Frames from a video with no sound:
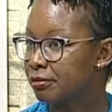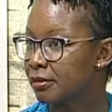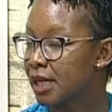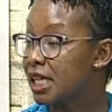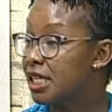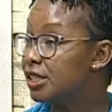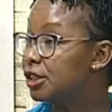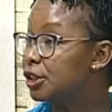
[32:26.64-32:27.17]

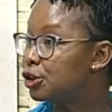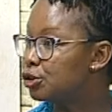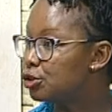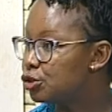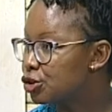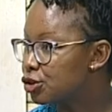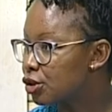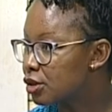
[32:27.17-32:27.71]

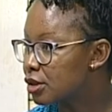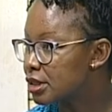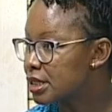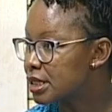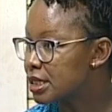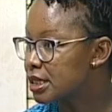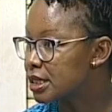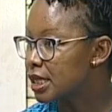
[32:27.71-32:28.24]
institutions,
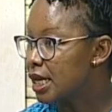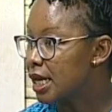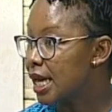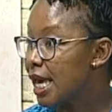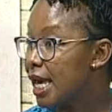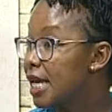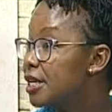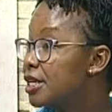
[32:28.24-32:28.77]
mm.
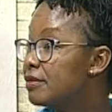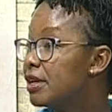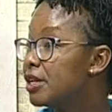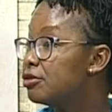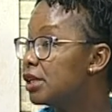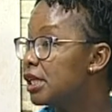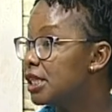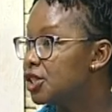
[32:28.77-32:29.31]
in even
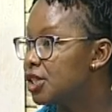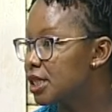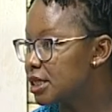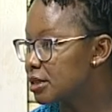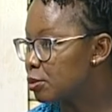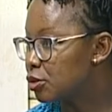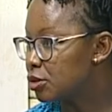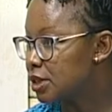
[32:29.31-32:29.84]
religious
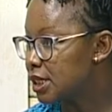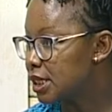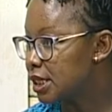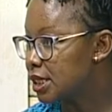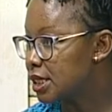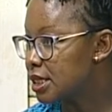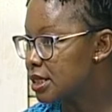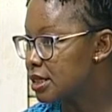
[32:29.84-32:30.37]

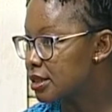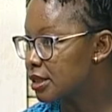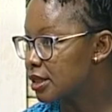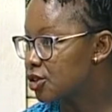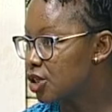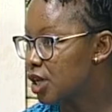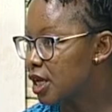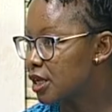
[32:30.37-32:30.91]
bodies, mm. the
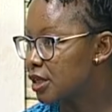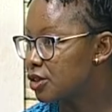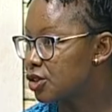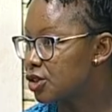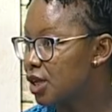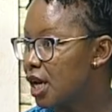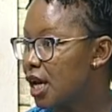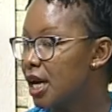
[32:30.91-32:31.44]
church?
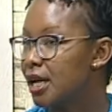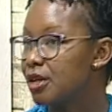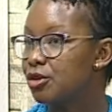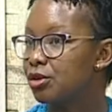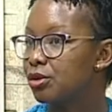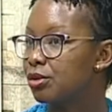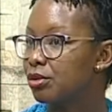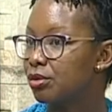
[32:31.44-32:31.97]
Mm. You
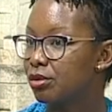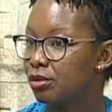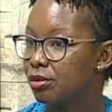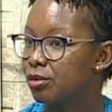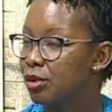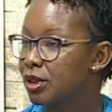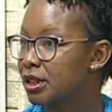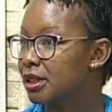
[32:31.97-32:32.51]
know,
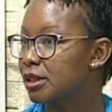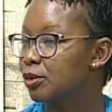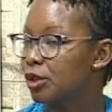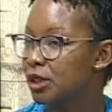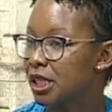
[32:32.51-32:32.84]
what, what can